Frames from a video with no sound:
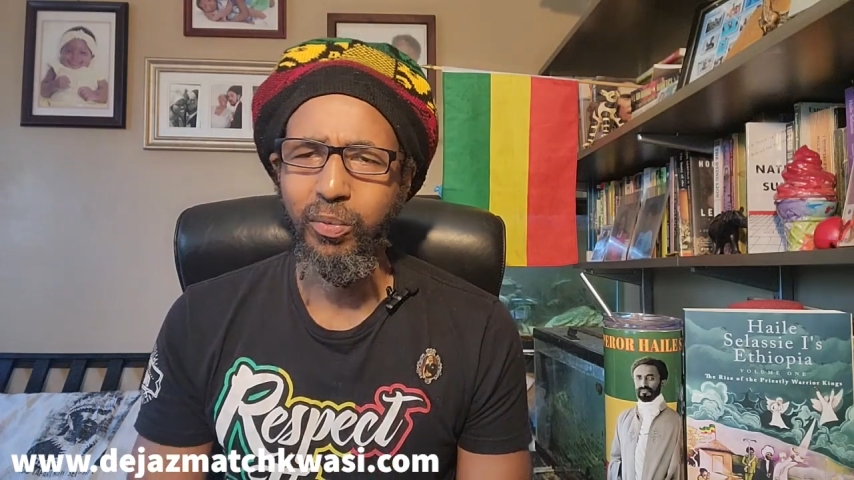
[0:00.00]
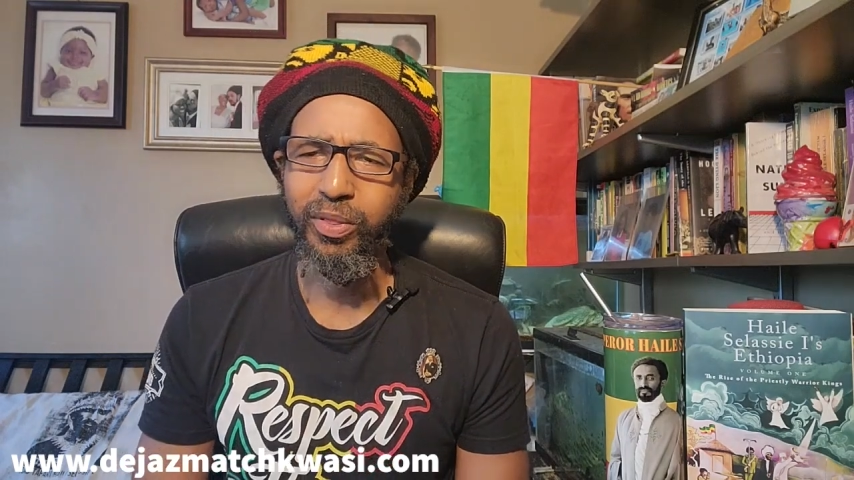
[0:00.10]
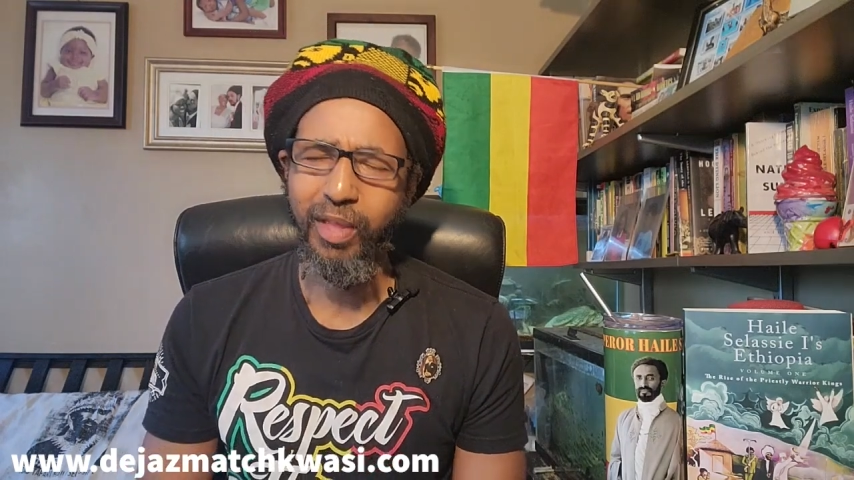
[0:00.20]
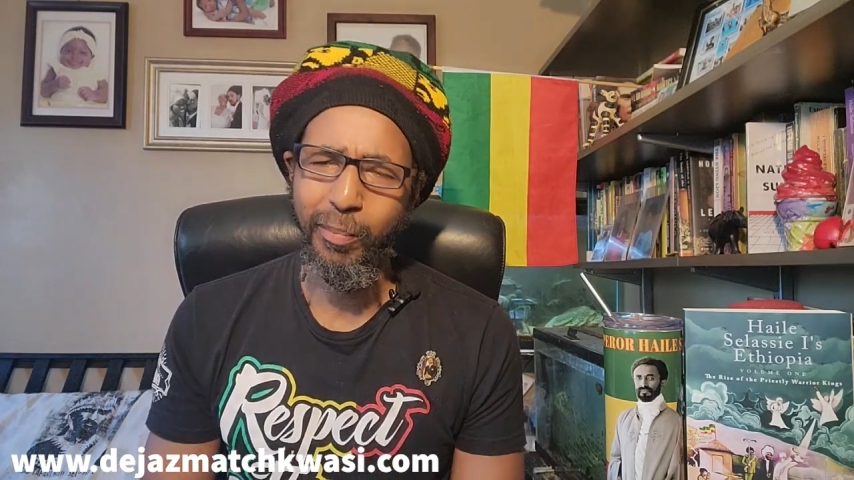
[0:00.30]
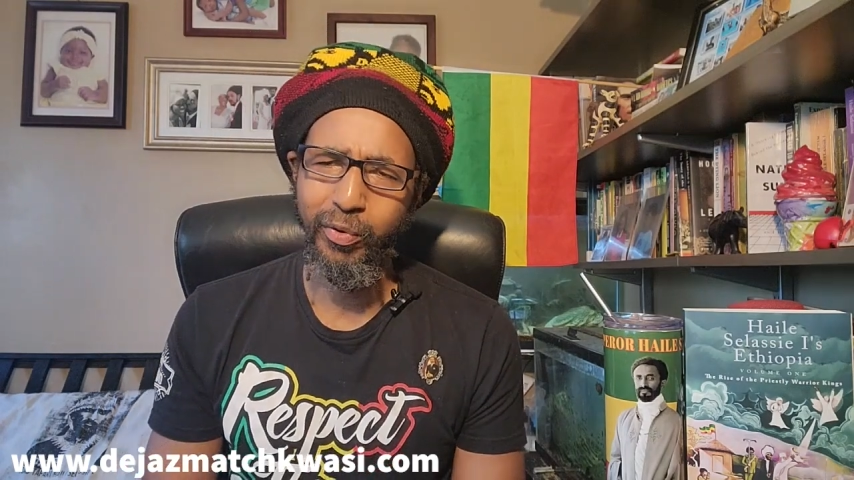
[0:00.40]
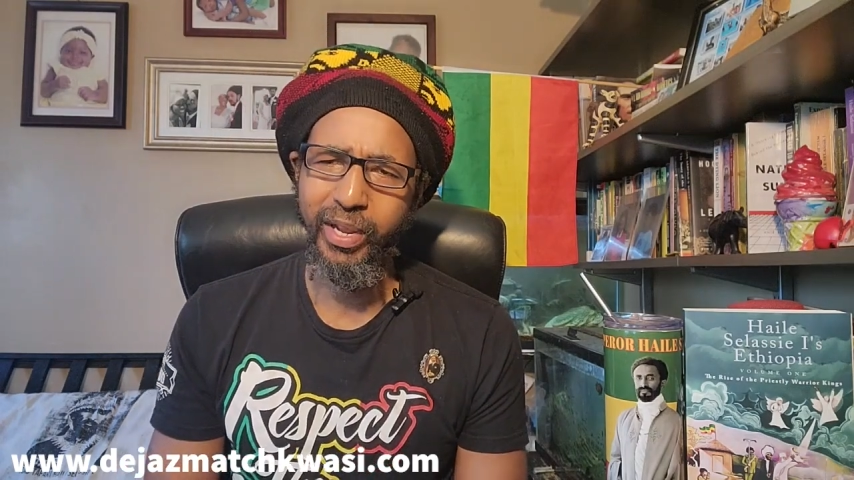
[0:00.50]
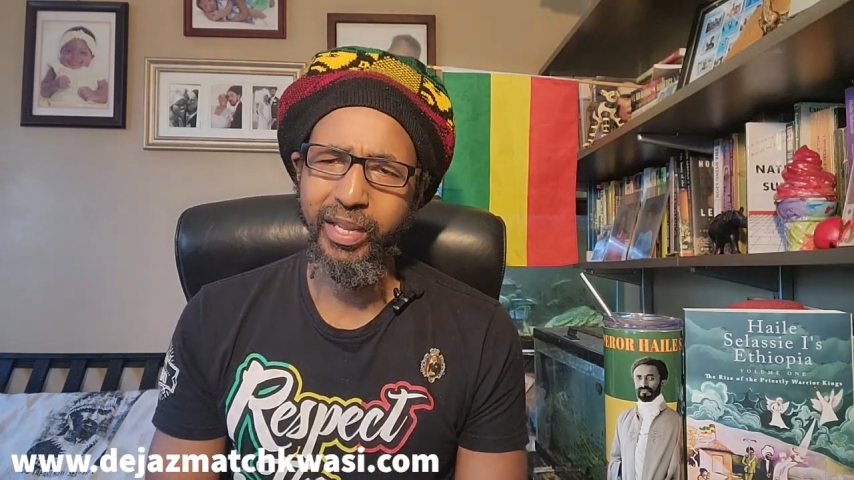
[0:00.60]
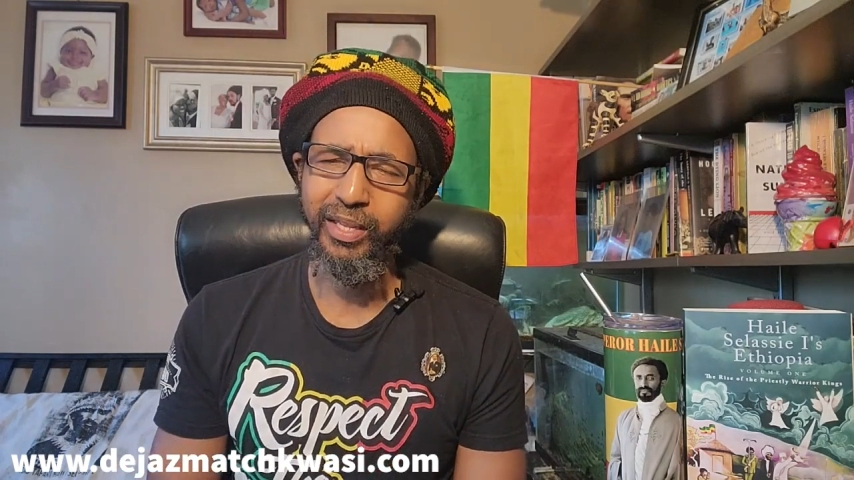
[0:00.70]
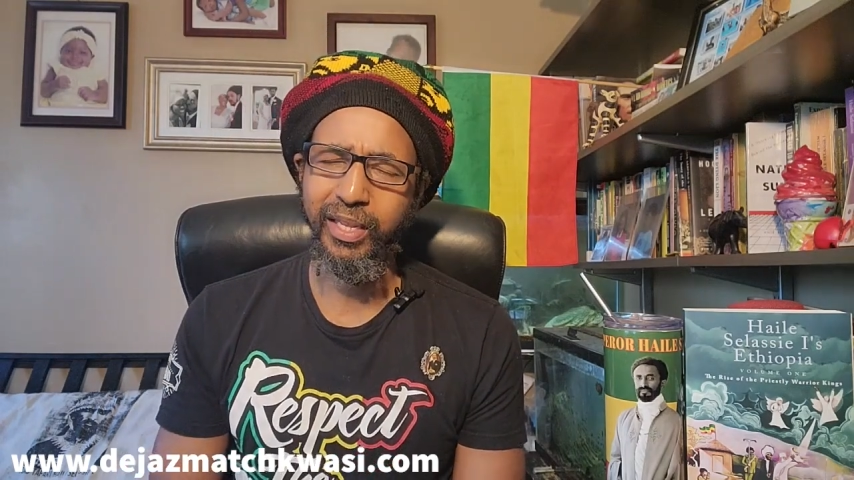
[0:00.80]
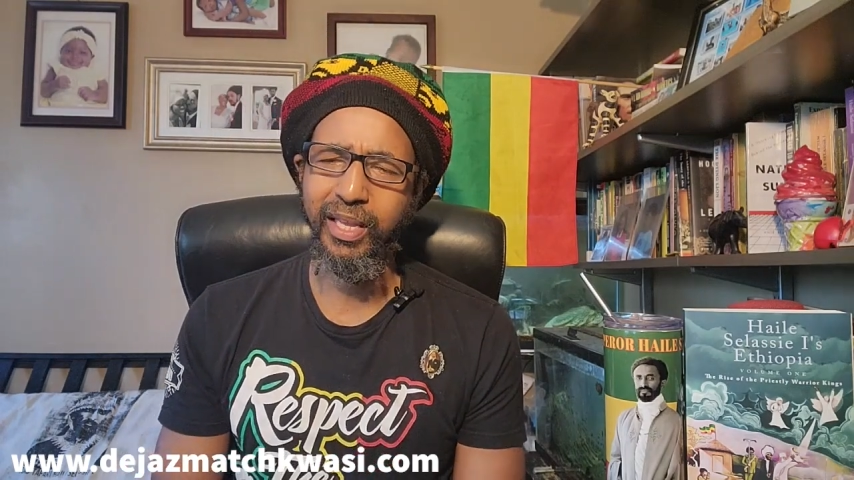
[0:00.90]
We separate into